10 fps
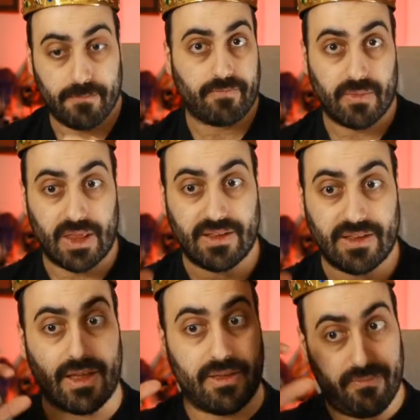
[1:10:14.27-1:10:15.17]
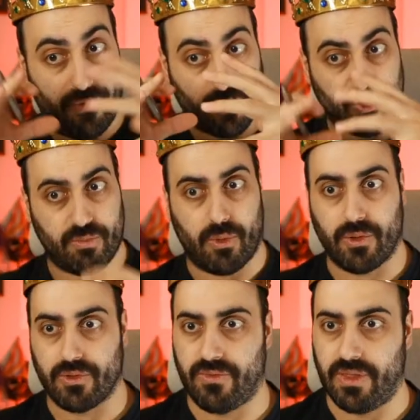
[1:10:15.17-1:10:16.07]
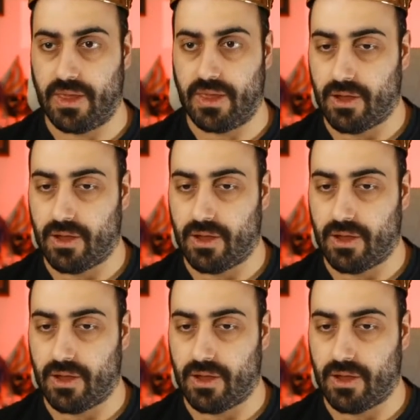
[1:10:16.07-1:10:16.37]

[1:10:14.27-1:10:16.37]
that's like a focus point of the